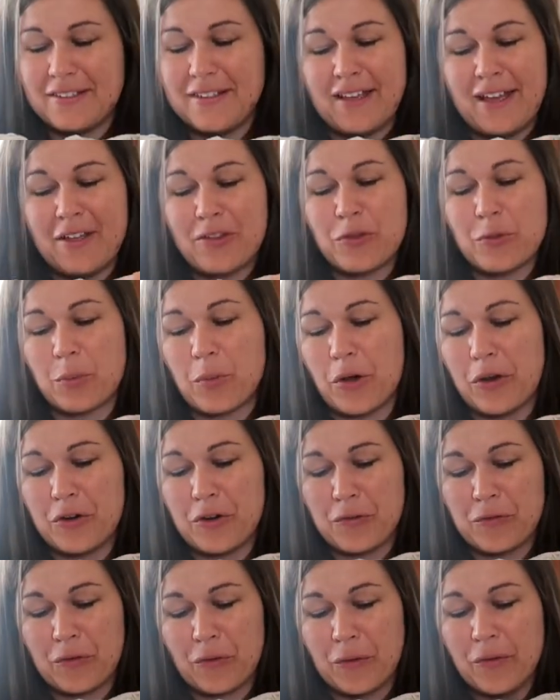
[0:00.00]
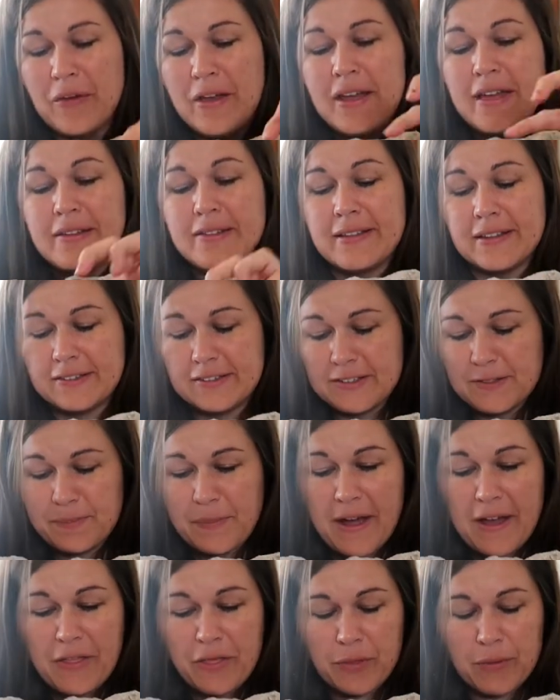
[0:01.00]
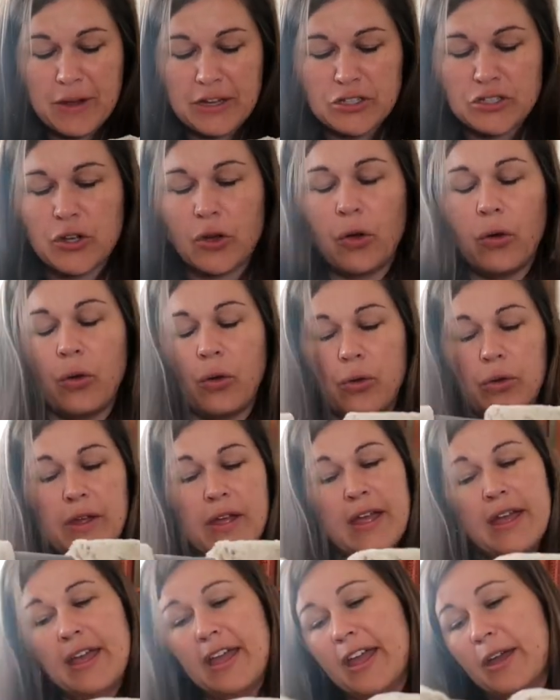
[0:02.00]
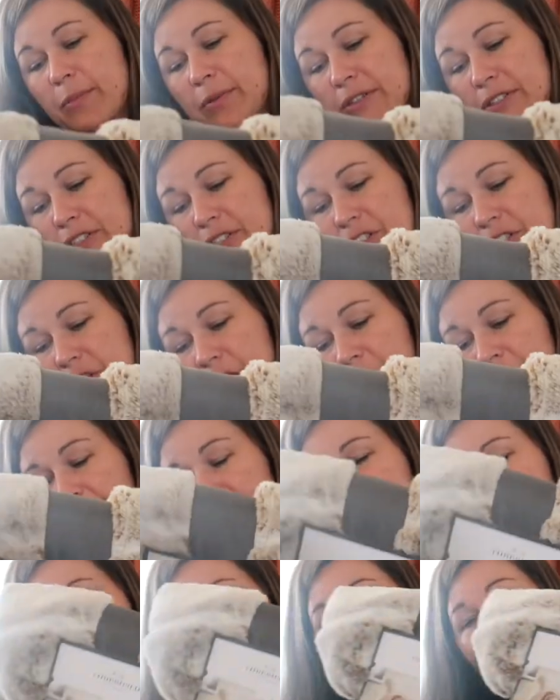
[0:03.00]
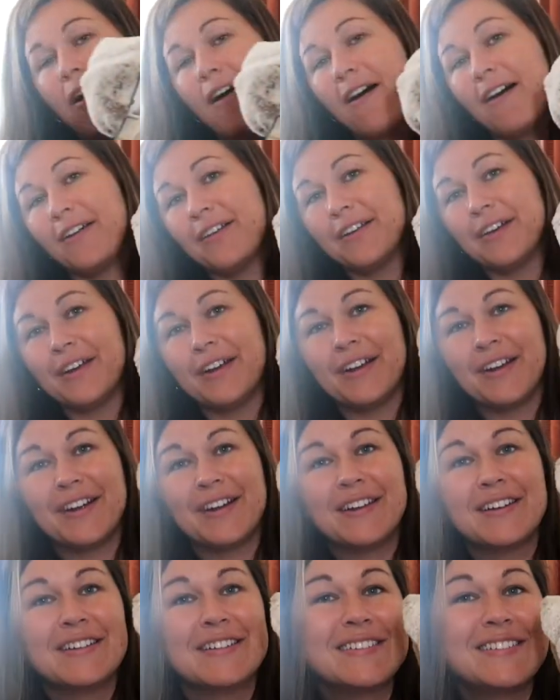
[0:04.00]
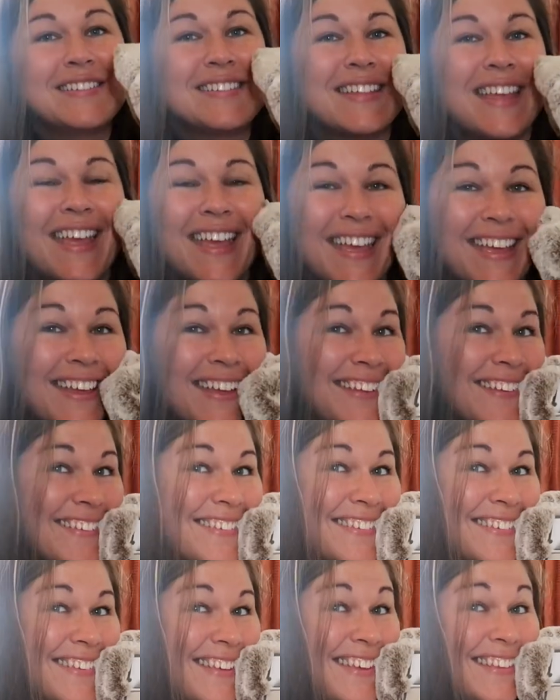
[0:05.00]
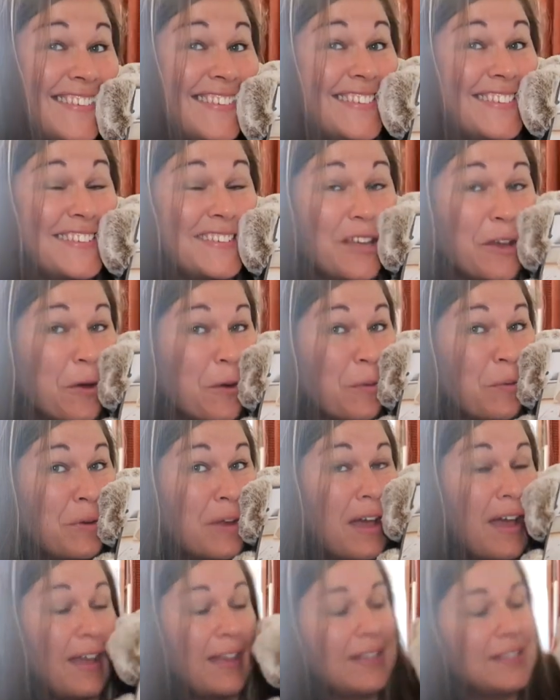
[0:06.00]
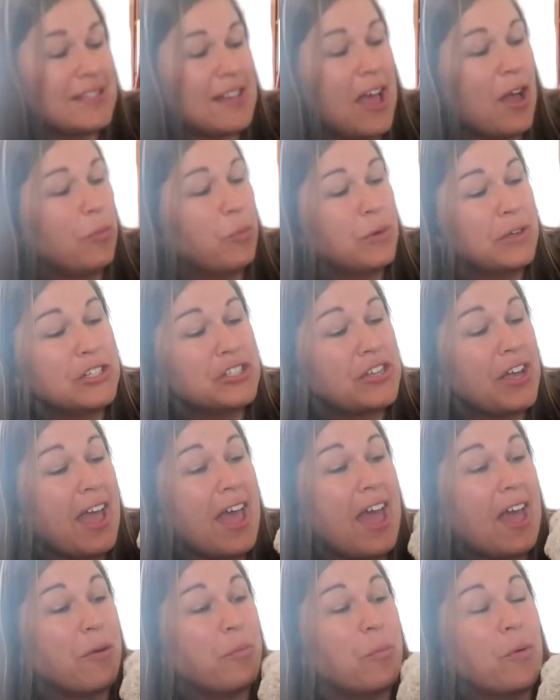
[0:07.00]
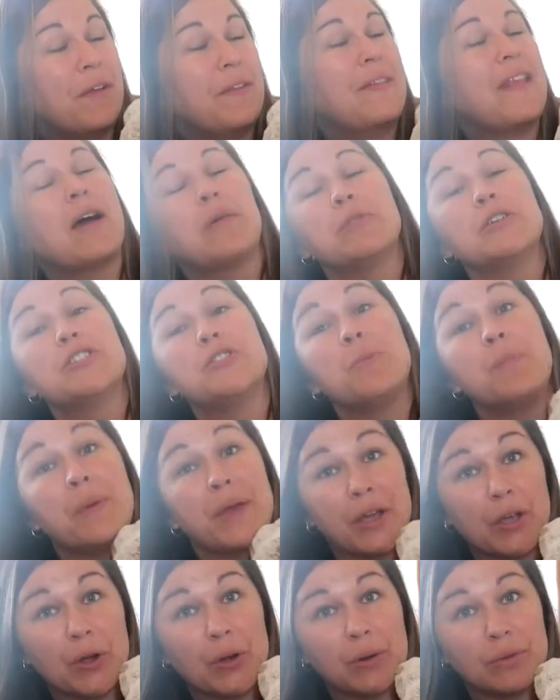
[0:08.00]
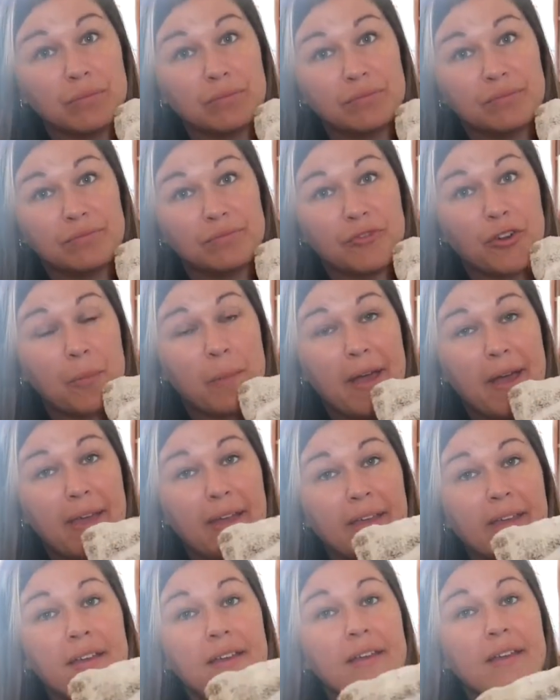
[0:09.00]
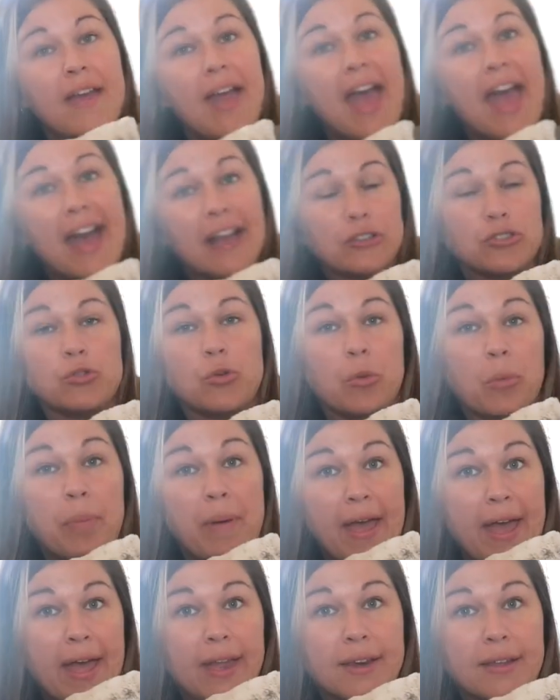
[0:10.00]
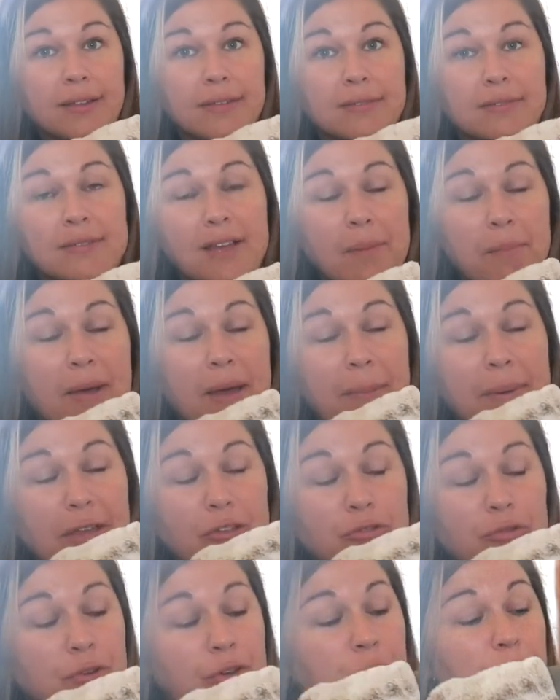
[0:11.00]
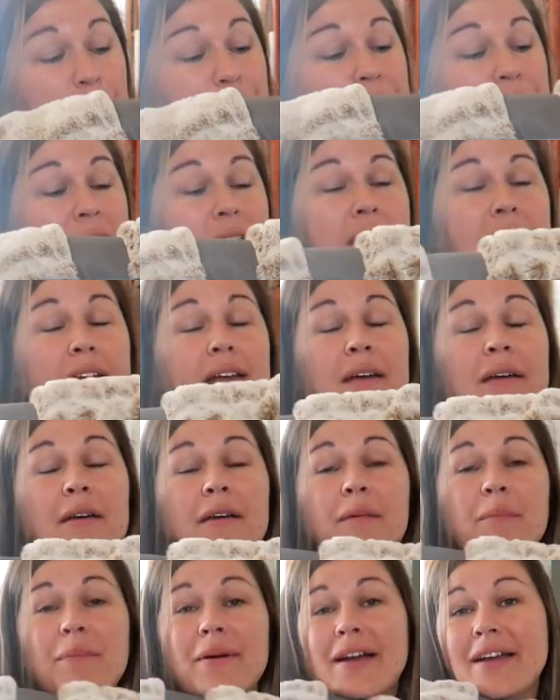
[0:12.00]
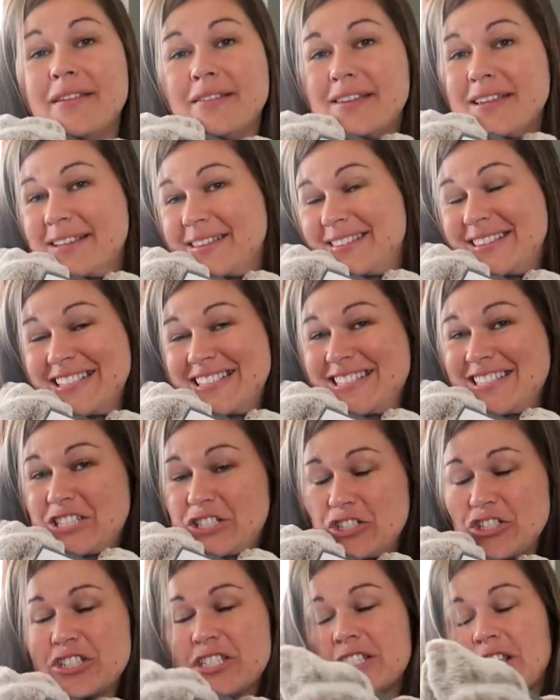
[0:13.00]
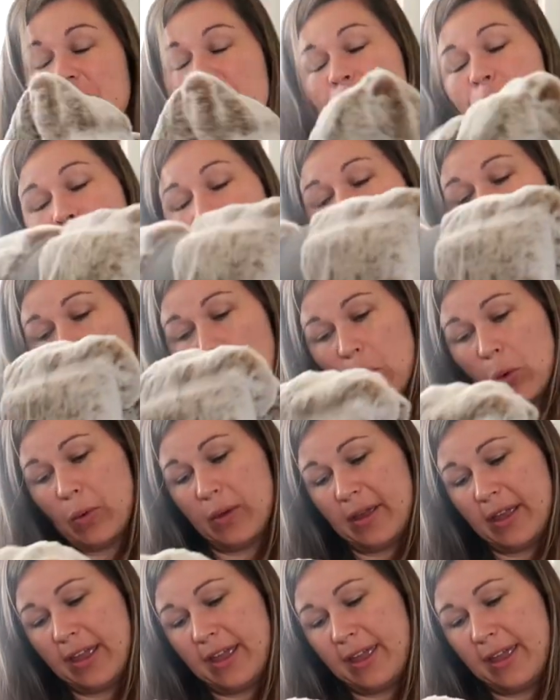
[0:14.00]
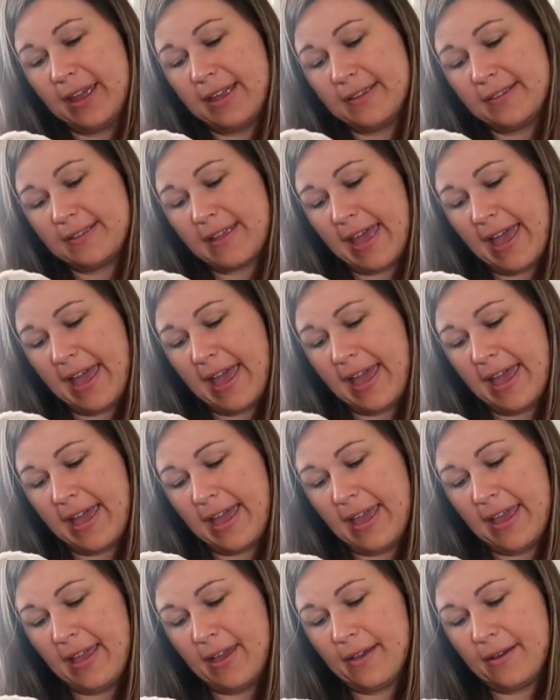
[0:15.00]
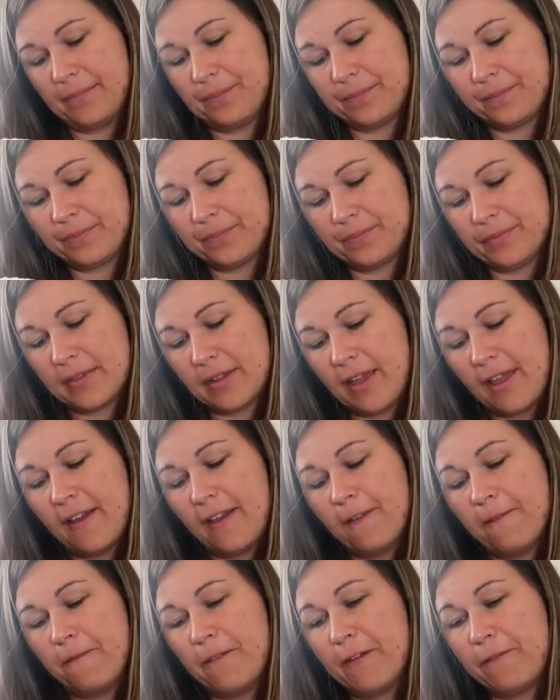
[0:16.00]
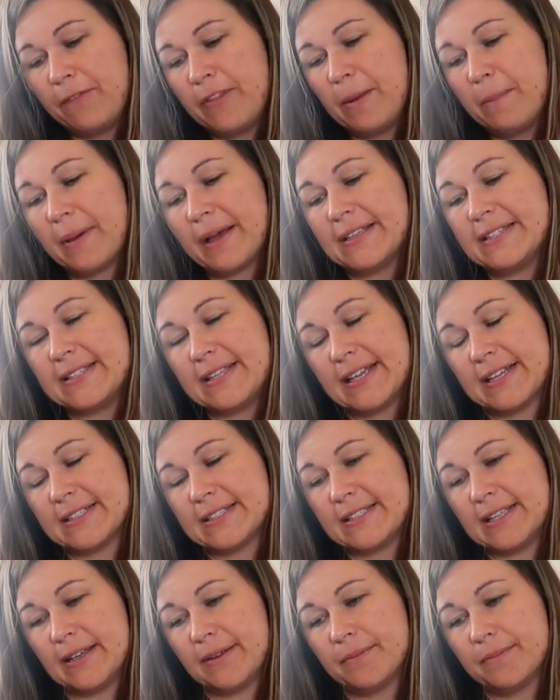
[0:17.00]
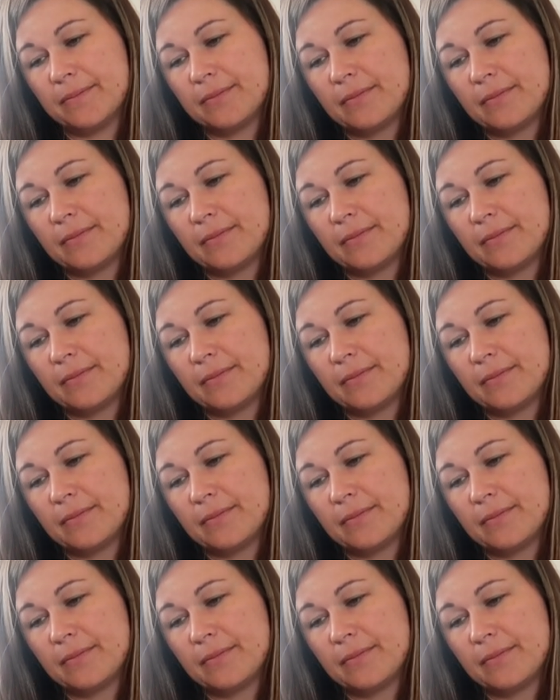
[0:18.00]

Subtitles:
It's wonderful. This is by Threshold. It was $30 and it's so nice. I wish I had one that was bigger for my actual bed in my bedroom, but this is just a throw. It is a 50 by 60.